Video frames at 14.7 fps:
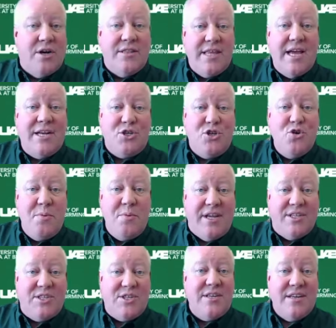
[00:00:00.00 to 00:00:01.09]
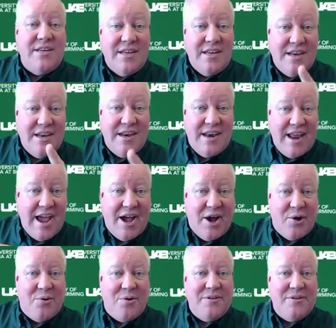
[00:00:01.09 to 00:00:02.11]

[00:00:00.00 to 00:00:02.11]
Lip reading: that 2 minutes now.